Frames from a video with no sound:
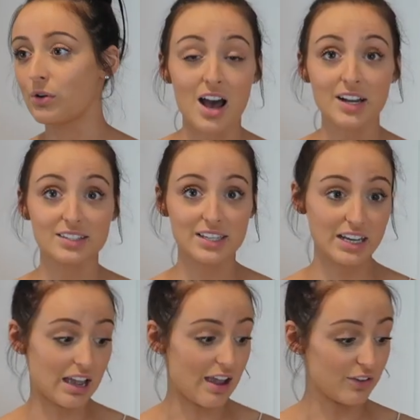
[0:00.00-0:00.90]

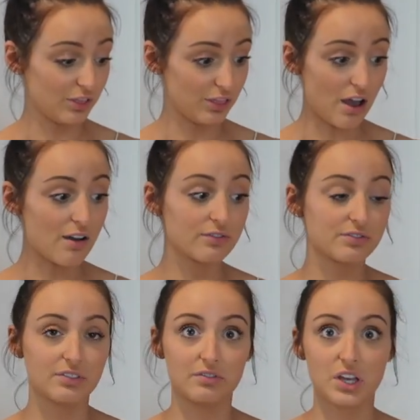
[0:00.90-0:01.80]
Honestly, I
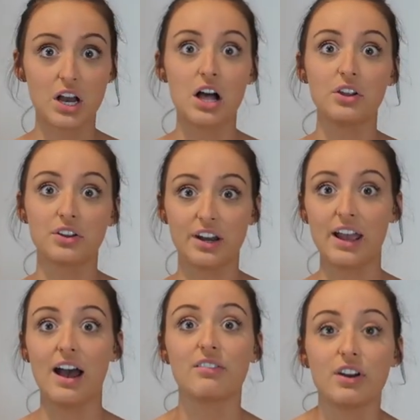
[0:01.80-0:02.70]
love the color that I
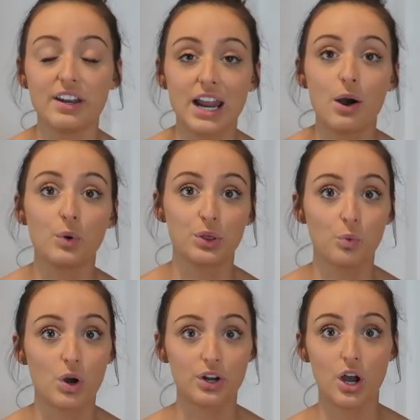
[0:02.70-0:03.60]
have right now with
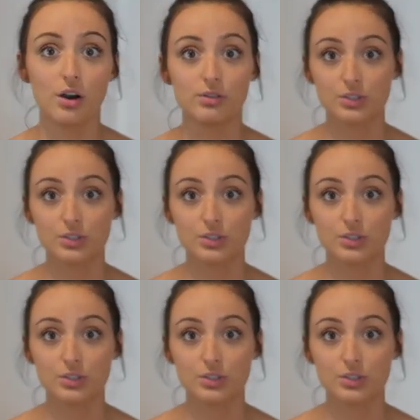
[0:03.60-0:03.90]
one coat,